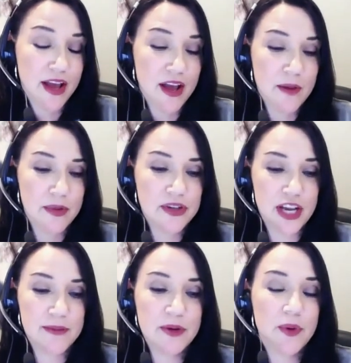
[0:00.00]
Right. But
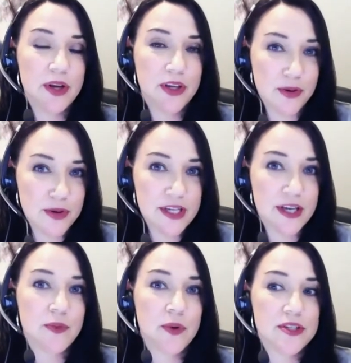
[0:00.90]
Jaimie, what you
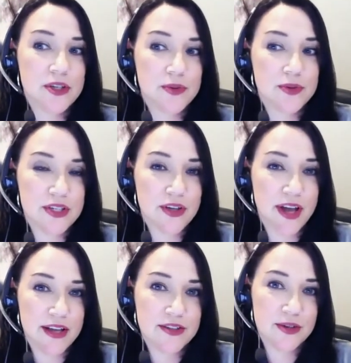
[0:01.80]
did was you still
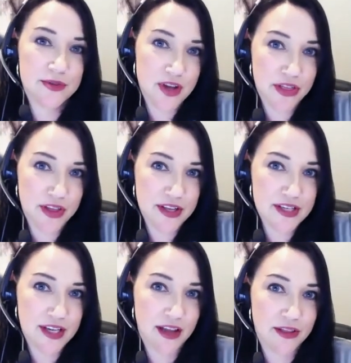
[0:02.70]
had students
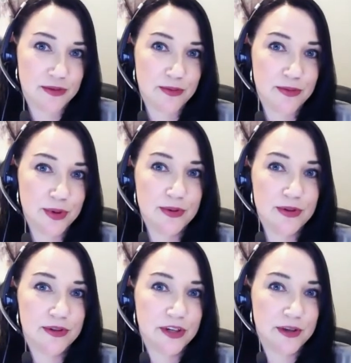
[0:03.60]
authenticate
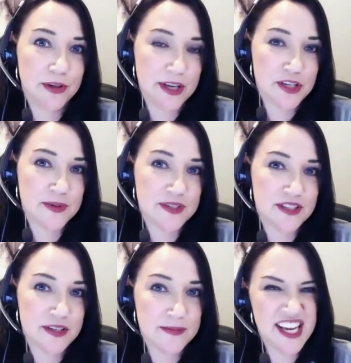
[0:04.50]
through the learning management
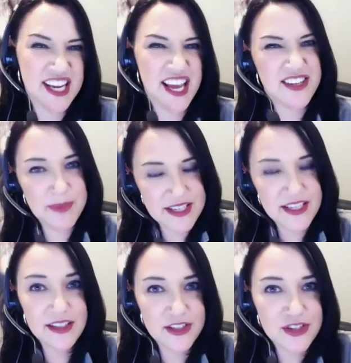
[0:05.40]
system to get
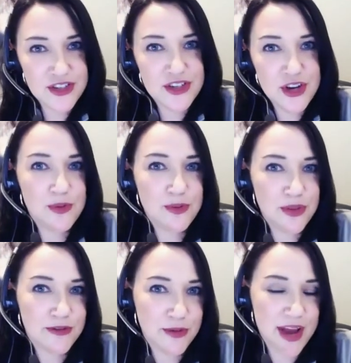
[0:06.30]
basically to
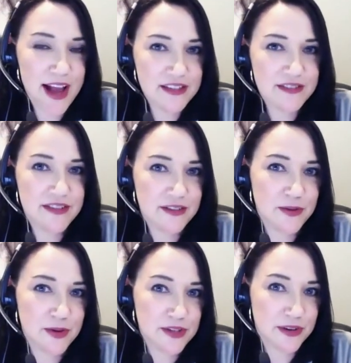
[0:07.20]
their activate
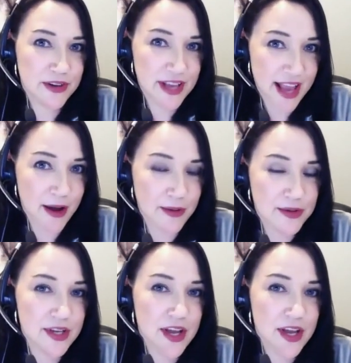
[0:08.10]
their VoiceThread account,